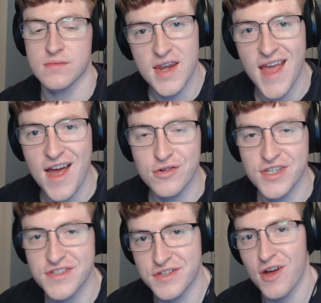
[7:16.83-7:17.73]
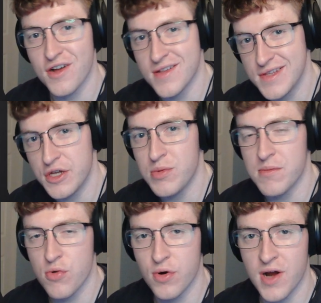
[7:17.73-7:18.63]
Now, just to talk a little bit
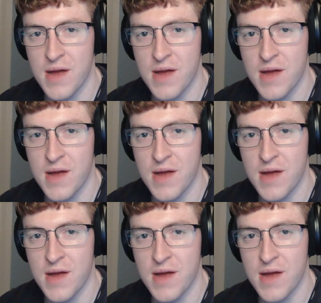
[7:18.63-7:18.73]
more